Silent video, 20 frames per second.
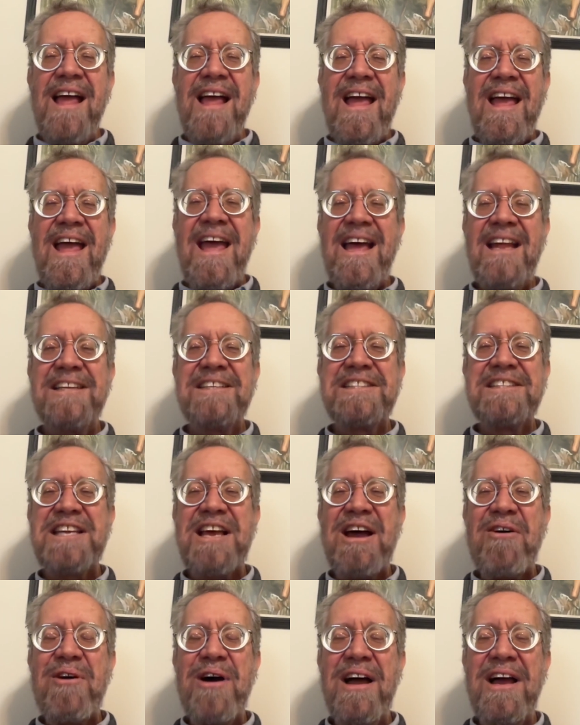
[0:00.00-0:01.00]
and
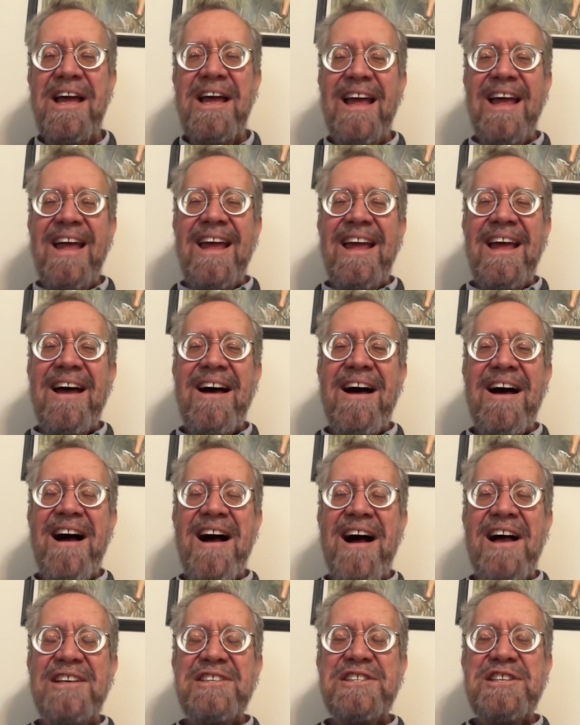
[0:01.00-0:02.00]
so
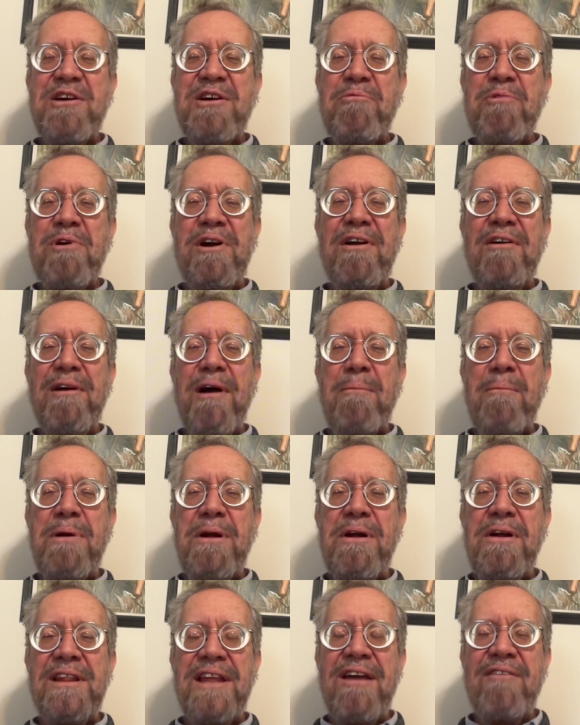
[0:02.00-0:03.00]
we're
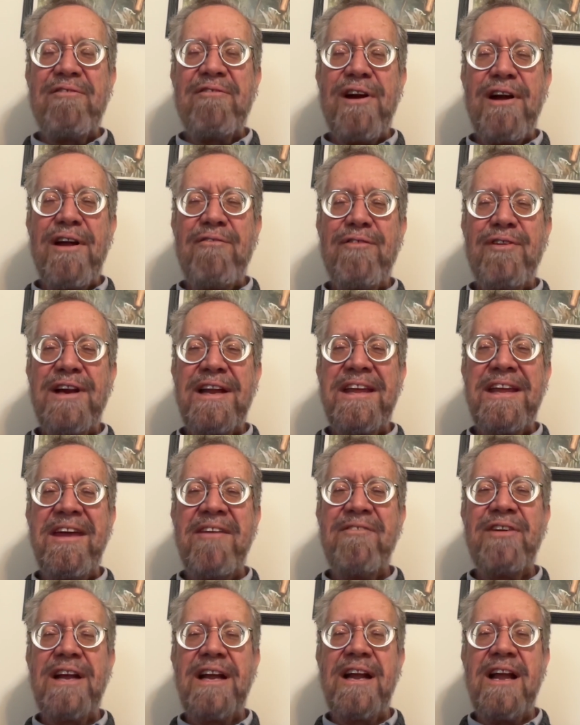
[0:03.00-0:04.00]
apparently a very
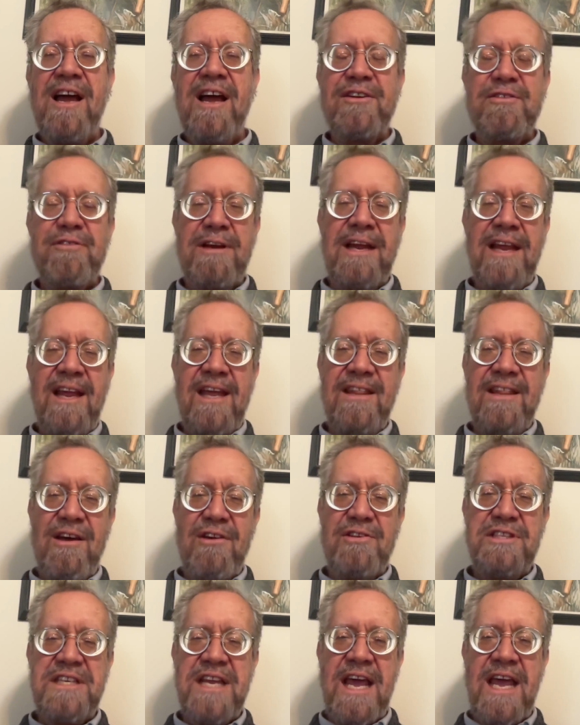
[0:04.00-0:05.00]
forgiving country in
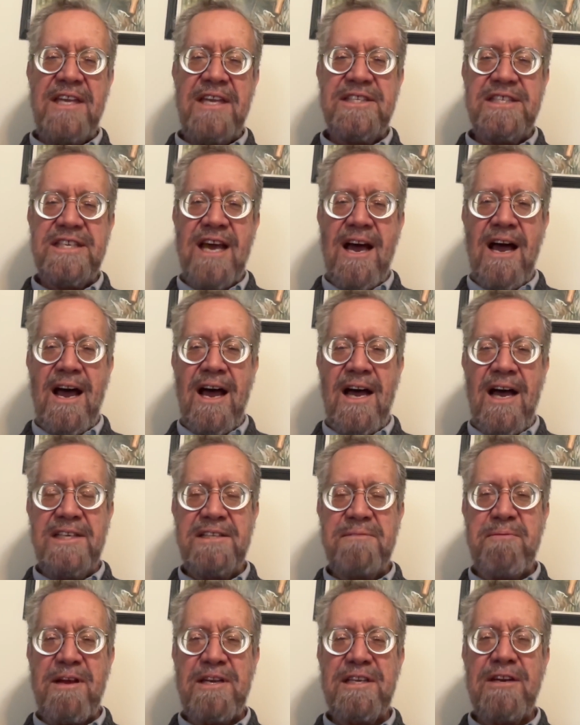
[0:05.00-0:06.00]
those days,
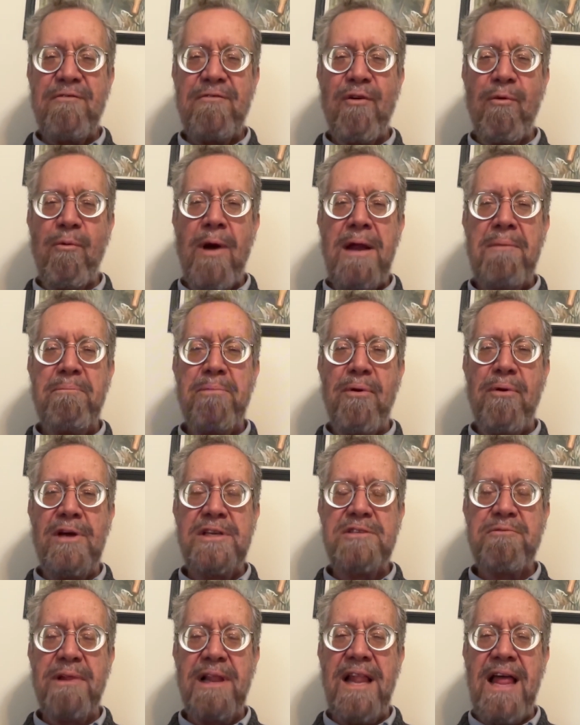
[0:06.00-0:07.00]
especially for white
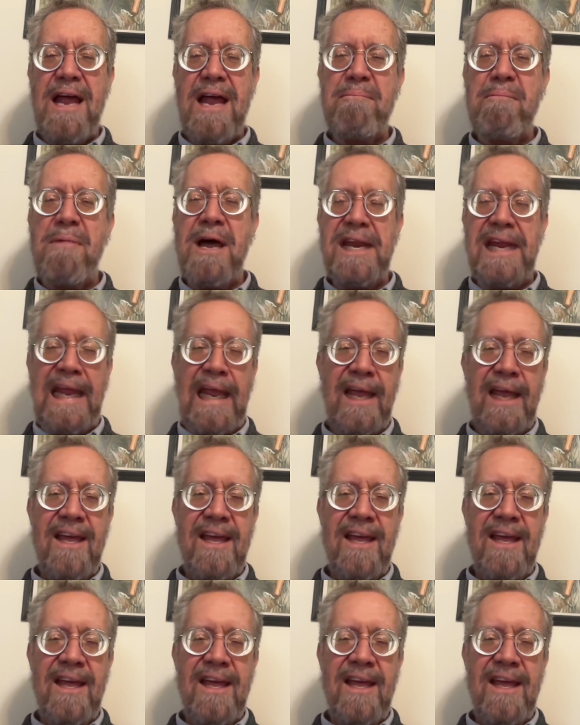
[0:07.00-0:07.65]
boys with a lot of money.